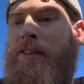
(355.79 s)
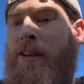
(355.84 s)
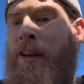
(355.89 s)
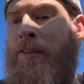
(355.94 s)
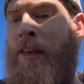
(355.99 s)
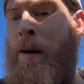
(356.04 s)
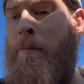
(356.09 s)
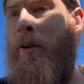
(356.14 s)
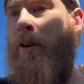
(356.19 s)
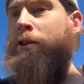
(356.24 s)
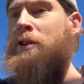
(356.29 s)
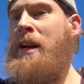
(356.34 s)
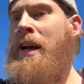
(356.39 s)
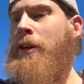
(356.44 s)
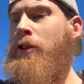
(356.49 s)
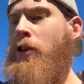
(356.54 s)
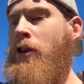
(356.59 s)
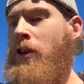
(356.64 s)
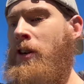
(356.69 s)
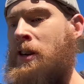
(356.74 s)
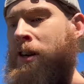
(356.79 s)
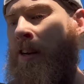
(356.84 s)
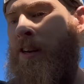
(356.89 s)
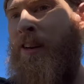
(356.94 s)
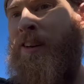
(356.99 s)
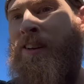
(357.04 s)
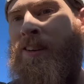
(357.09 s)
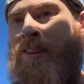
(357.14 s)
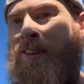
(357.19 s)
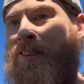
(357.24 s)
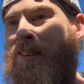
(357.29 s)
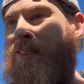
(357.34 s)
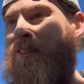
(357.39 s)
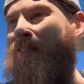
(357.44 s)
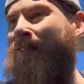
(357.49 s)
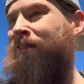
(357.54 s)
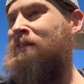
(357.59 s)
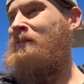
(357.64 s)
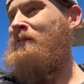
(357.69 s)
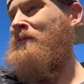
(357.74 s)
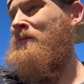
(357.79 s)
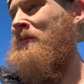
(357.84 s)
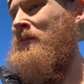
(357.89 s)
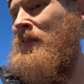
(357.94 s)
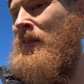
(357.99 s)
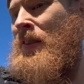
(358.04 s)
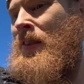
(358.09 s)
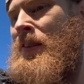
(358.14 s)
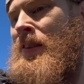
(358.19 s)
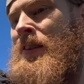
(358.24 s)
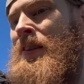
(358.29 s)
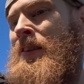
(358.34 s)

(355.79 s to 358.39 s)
Take that, Mother Nature. What do you think Mother Nature's real name is?